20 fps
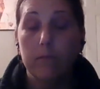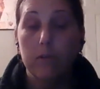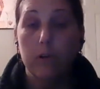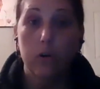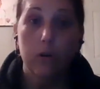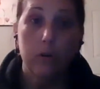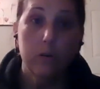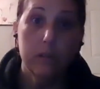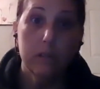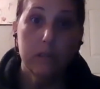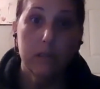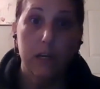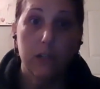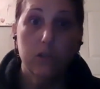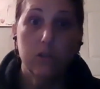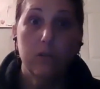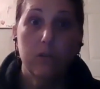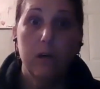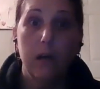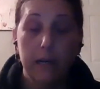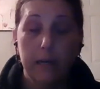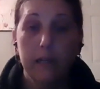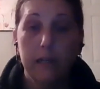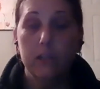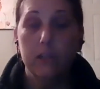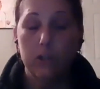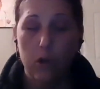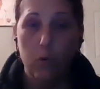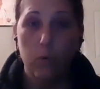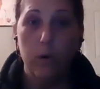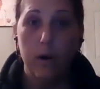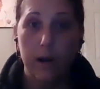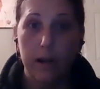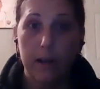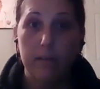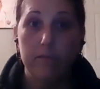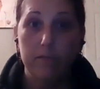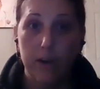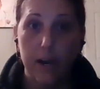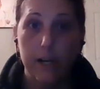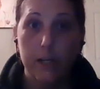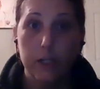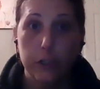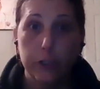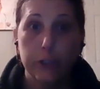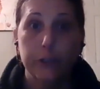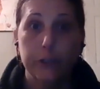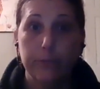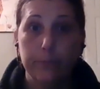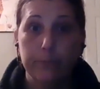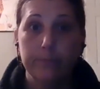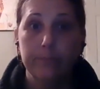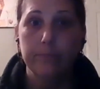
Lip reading: you're on the schedule. I need to know where I can find you.